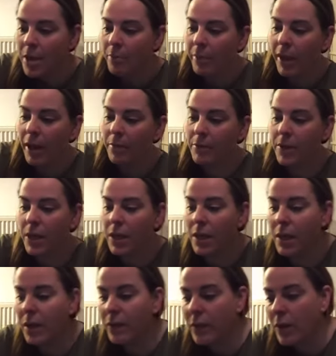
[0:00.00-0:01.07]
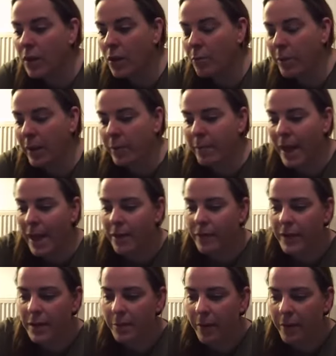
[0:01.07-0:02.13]
But I'm just going to give you a little bit of
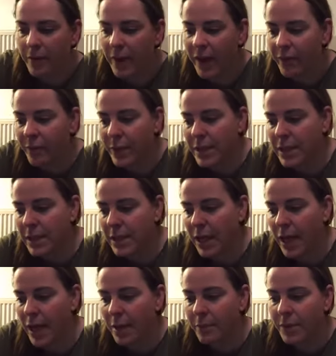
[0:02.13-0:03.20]
benefits about 5 weeks to come.